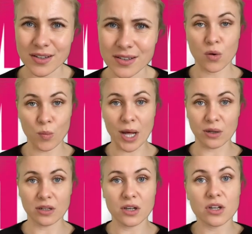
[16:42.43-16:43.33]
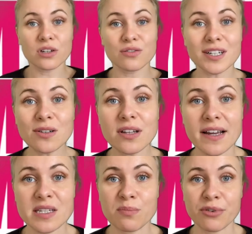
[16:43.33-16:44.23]
Well, krill like
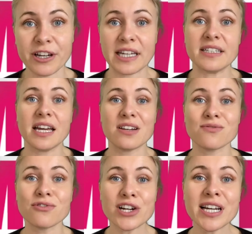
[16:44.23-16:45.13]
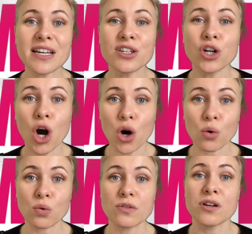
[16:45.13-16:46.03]
to breed in really
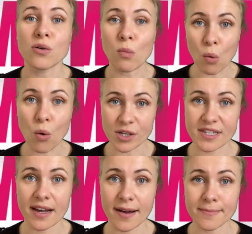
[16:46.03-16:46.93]
cold water,